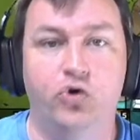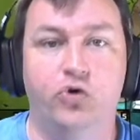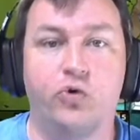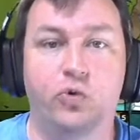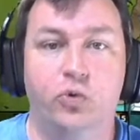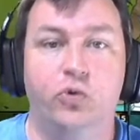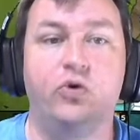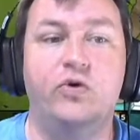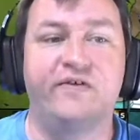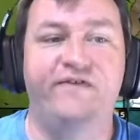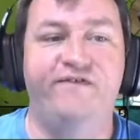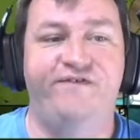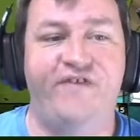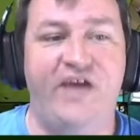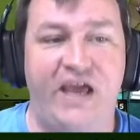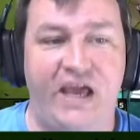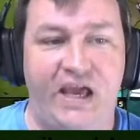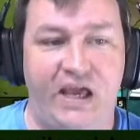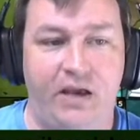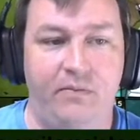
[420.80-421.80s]
who grew to
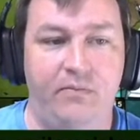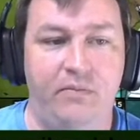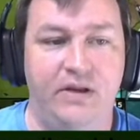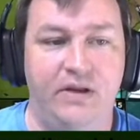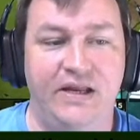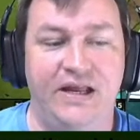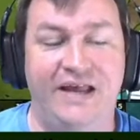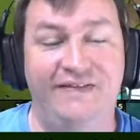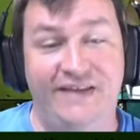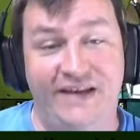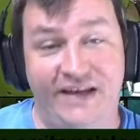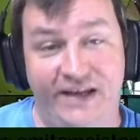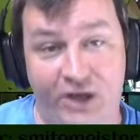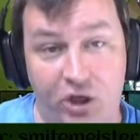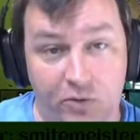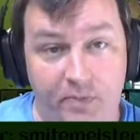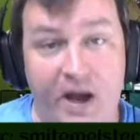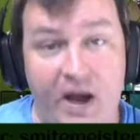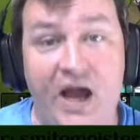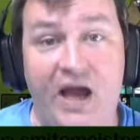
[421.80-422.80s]
fame in the
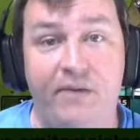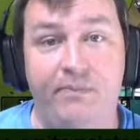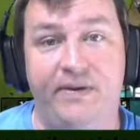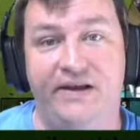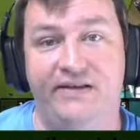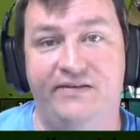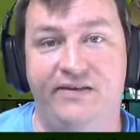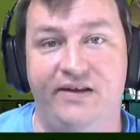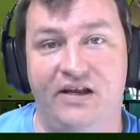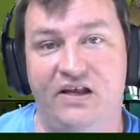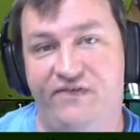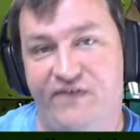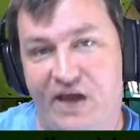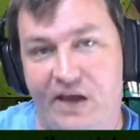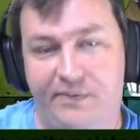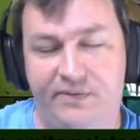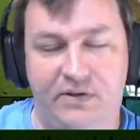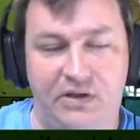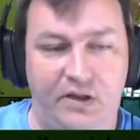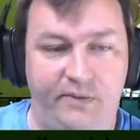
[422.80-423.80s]
nearby big city of
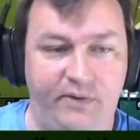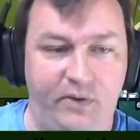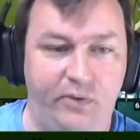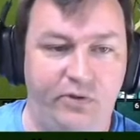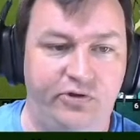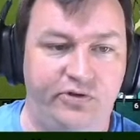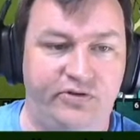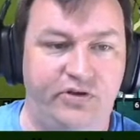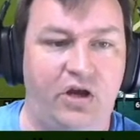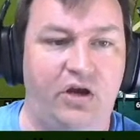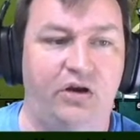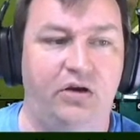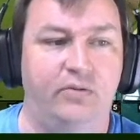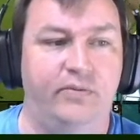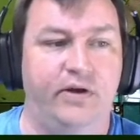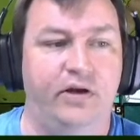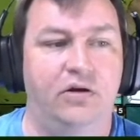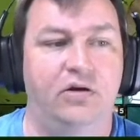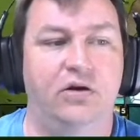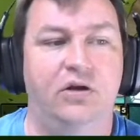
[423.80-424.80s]
Absalom that we were just talking
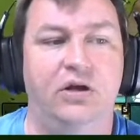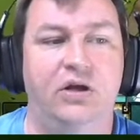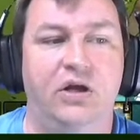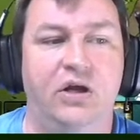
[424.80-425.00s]
about.